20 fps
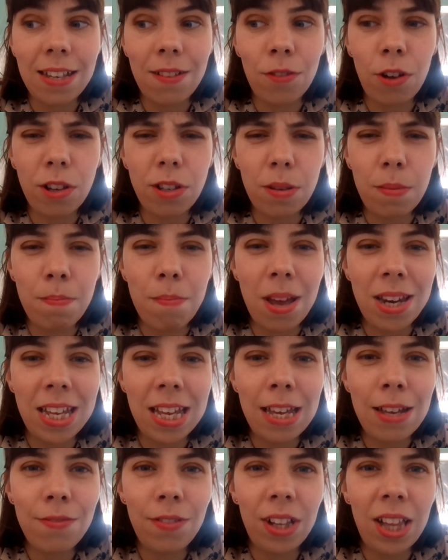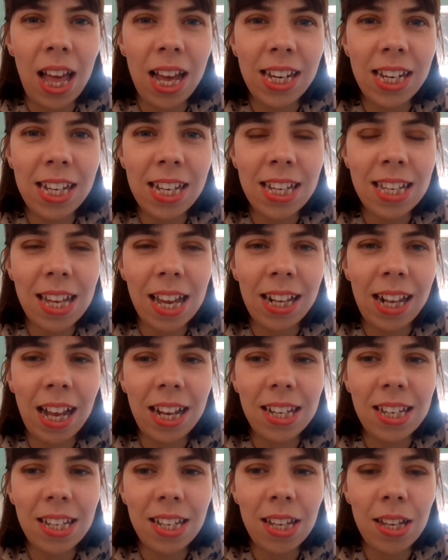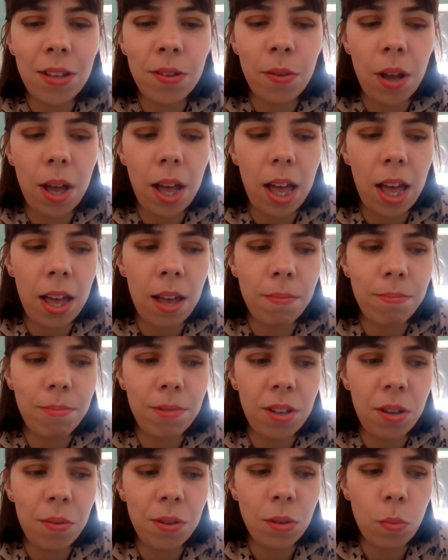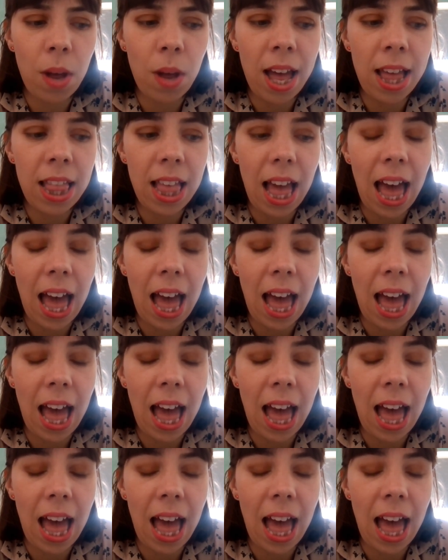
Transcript: I've got some medieval ideas I'd like to do as well.